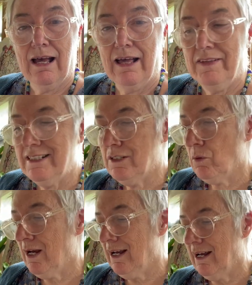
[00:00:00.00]
And this is
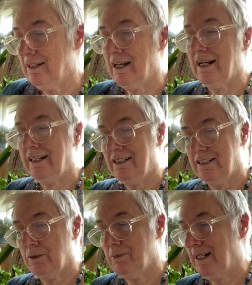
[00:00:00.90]
where I can
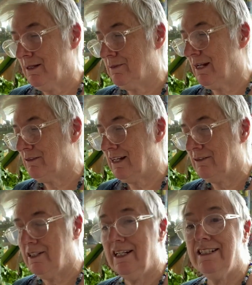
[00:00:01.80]
sometimes, I'm
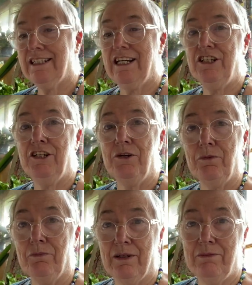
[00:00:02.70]
going to say you,
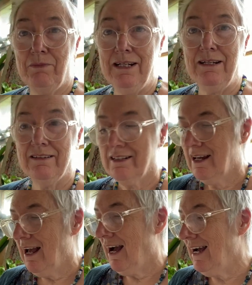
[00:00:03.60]
but me,
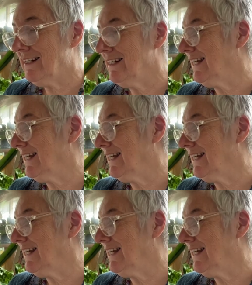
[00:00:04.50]
I can